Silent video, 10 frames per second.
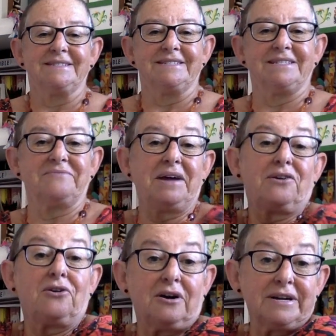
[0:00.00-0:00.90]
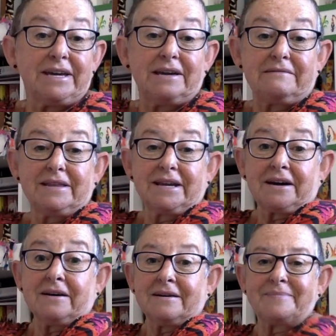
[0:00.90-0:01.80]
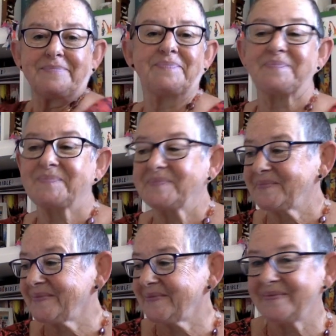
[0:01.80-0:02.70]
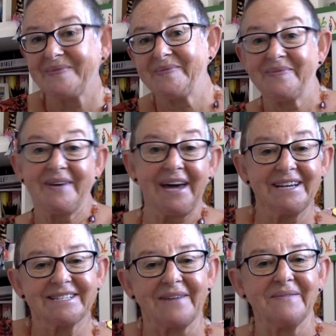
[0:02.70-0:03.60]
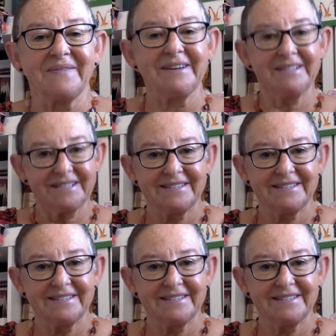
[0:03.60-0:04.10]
And I've now got IKEA in the car. Hey, it's comfy.